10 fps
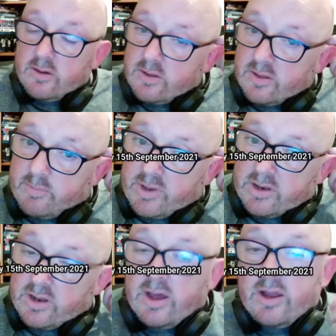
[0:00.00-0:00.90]
It's
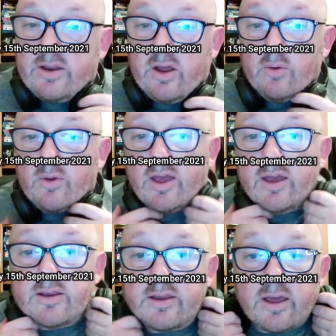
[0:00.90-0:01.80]
been an okay
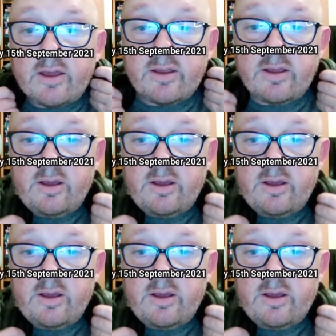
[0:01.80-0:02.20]
day.